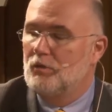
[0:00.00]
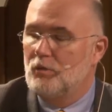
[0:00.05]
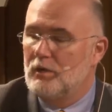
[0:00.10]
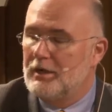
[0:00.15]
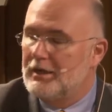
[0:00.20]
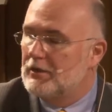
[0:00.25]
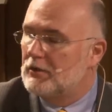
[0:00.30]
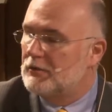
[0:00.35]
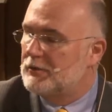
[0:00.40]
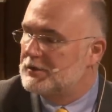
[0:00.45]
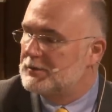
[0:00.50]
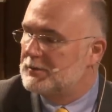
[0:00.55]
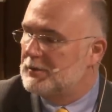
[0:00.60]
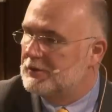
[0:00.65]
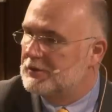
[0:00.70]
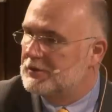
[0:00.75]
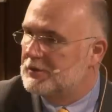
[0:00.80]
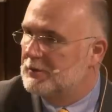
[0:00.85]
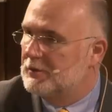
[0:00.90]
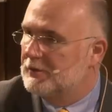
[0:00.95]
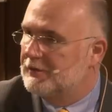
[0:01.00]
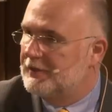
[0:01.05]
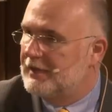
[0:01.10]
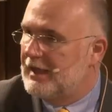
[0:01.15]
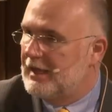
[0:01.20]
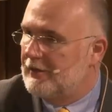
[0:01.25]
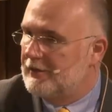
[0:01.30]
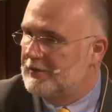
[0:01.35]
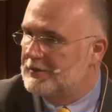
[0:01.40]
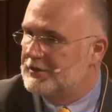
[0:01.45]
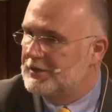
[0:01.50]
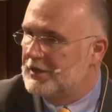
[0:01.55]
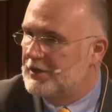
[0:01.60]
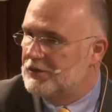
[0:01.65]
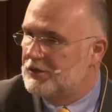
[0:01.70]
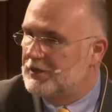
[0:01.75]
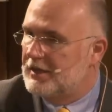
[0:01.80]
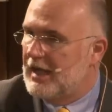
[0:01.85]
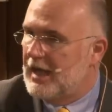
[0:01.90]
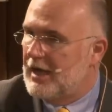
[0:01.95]
We're not responsible for the Health and
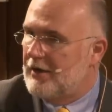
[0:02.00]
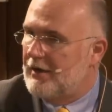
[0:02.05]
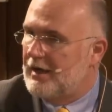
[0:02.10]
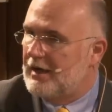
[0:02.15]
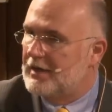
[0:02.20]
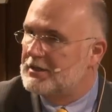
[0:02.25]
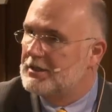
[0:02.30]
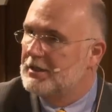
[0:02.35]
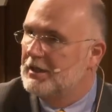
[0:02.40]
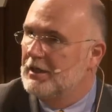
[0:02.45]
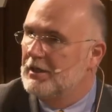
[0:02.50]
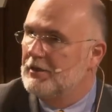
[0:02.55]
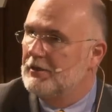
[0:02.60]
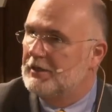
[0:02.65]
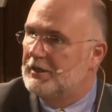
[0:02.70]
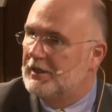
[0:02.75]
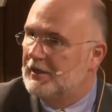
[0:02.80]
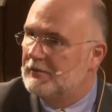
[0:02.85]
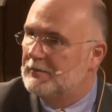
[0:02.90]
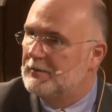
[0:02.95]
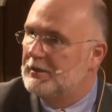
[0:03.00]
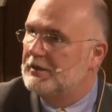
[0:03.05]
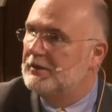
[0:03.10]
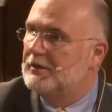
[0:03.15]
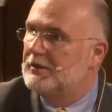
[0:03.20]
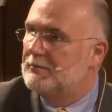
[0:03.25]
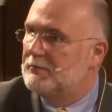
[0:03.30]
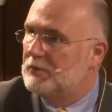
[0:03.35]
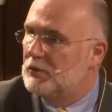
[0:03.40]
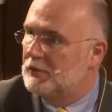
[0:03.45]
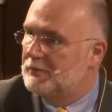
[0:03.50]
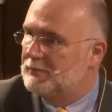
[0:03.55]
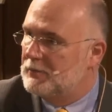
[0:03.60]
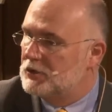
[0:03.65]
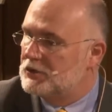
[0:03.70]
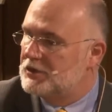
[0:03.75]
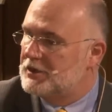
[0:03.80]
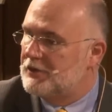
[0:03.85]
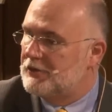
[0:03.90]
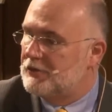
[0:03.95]
Social Care Act. The government that
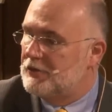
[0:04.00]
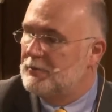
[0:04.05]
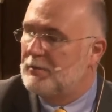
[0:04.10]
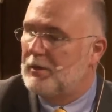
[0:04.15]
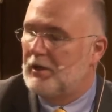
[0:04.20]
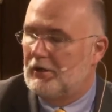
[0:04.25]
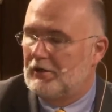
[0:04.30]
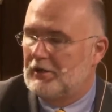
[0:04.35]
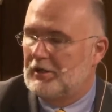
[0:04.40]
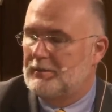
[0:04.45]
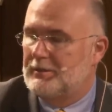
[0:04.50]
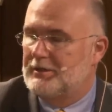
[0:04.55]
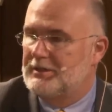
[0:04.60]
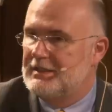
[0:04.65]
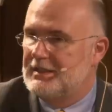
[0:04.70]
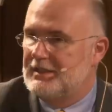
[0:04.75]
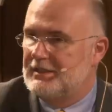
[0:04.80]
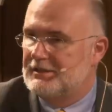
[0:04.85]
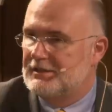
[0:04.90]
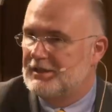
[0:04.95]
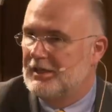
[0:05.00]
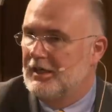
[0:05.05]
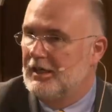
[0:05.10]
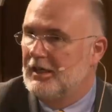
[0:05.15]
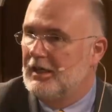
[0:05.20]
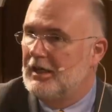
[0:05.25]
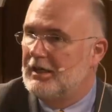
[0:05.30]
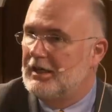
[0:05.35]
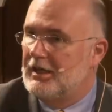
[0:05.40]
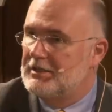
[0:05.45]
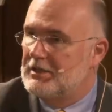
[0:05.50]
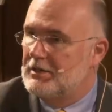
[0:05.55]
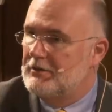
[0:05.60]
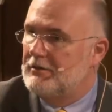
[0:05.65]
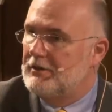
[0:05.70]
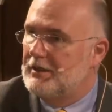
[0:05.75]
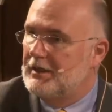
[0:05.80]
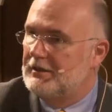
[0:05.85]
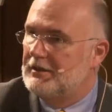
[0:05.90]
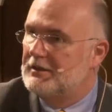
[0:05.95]
pushed it through Parliament is. And I
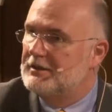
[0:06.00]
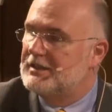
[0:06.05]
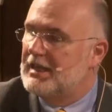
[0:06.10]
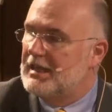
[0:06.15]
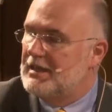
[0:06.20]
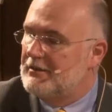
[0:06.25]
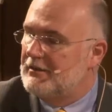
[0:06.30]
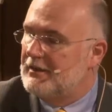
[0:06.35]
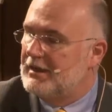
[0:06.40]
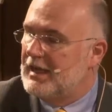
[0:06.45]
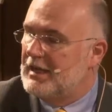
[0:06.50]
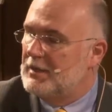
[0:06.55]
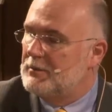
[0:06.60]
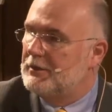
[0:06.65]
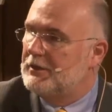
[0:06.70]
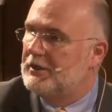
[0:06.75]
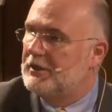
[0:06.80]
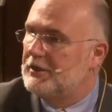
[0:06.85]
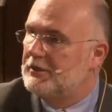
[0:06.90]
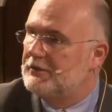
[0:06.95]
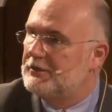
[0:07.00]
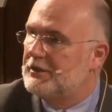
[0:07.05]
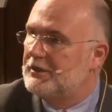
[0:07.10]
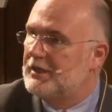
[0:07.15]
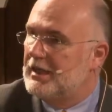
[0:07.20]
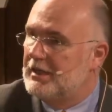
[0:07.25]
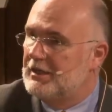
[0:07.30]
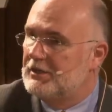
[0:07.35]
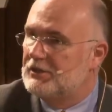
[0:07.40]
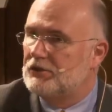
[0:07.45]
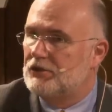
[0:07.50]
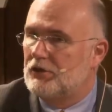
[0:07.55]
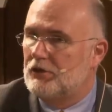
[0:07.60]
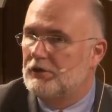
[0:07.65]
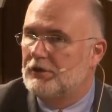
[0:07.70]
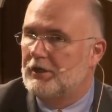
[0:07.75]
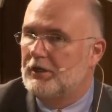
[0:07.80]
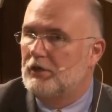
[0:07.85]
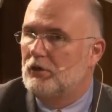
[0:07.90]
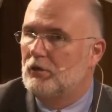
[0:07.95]
don't think there's anything anybody could have done any
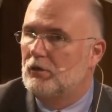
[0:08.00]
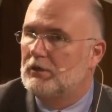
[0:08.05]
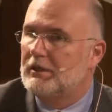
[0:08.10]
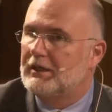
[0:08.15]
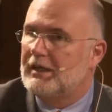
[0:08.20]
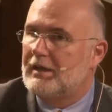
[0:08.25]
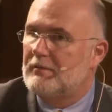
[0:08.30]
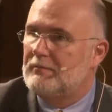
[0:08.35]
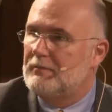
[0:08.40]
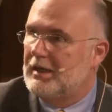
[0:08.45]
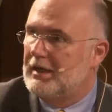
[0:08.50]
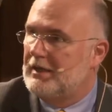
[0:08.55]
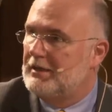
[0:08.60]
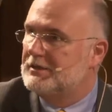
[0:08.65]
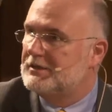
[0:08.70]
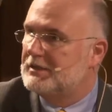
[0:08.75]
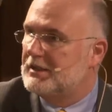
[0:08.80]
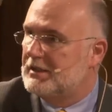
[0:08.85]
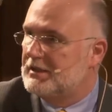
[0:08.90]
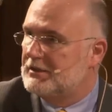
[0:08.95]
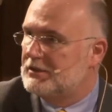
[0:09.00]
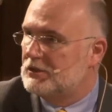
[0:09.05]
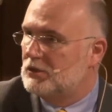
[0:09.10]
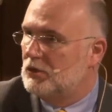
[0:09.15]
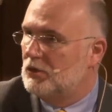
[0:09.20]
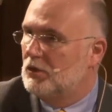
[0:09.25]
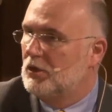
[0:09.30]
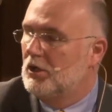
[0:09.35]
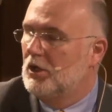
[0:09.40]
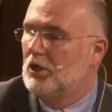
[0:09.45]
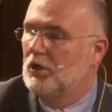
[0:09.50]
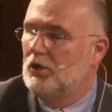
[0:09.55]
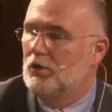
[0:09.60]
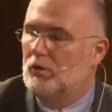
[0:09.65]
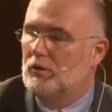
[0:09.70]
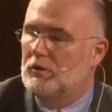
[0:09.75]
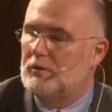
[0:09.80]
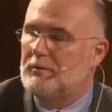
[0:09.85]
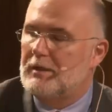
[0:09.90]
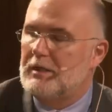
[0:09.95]
stronger. All the campaigners that I saw,
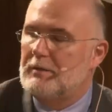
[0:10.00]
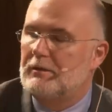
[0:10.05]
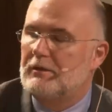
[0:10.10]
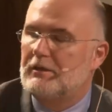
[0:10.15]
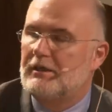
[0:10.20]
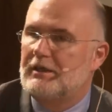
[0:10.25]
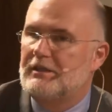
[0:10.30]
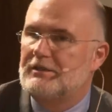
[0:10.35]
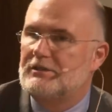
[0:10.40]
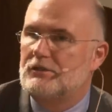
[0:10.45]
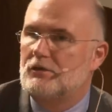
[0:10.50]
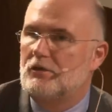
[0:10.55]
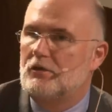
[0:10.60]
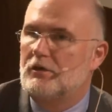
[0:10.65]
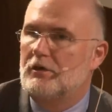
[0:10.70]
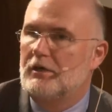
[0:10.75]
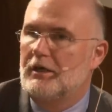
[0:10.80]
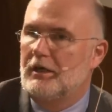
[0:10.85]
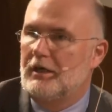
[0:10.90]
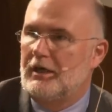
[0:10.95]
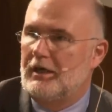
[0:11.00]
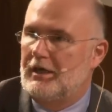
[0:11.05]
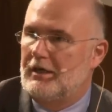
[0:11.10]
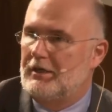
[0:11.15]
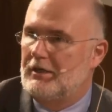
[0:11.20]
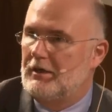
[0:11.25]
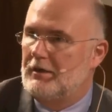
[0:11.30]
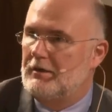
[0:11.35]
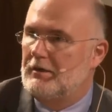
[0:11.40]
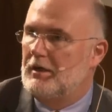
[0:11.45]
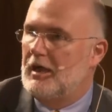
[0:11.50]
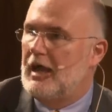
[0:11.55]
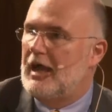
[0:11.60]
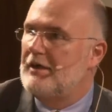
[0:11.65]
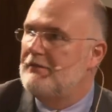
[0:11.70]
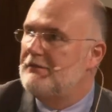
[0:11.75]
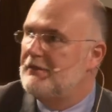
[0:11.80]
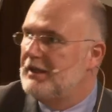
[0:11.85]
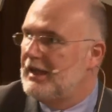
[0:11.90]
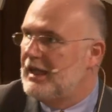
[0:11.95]
all the people that I saw
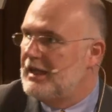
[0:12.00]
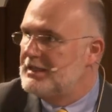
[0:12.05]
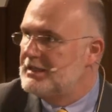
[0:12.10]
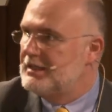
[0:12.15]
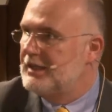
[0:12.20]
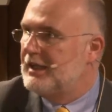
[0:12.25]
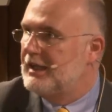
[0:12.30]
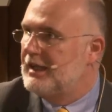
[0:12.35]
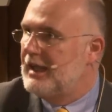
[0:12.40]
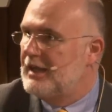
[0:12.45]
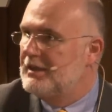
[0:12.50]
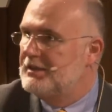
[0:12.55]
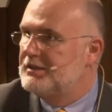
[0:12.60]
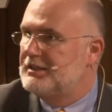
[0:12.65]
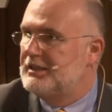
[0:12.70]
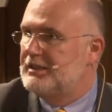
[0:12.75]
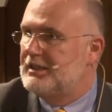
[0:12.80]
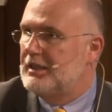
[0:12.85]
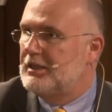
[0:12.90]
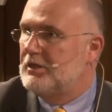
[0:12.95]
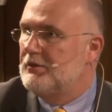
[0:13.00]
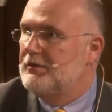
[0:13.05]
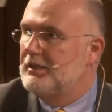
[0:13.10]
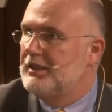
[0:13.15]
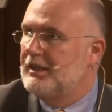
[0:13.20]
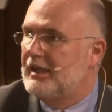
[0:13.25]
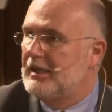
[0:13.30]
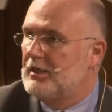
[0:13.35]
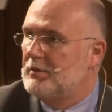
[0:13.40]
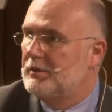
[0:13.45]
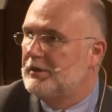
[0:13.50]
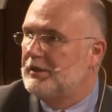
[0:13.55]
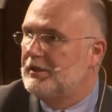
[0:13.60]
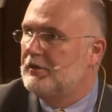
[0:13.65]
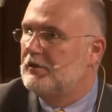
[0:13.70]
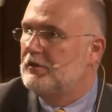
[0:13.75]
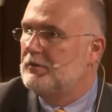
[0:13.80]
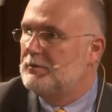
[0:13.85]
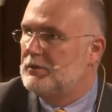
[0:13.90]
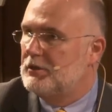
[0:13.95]
advocating against it, I don't think anybody
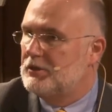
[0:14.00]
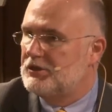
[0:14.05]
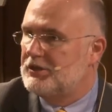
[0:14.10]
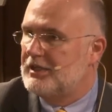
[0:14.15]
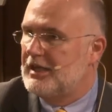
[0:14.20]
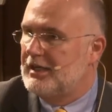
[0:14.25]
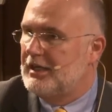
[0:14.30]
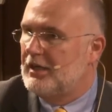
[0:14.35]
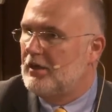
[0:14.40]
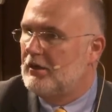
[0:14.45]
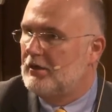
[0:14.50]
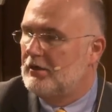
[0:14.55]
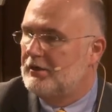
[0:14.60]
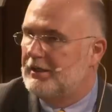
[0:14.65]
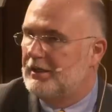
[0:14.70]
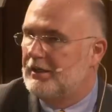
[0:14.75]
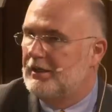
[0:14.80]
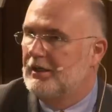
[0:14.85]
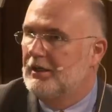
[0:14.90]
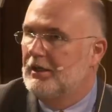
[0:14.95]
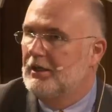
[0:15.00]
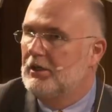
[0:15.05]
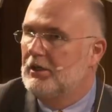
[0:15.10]
could have pushed any harder.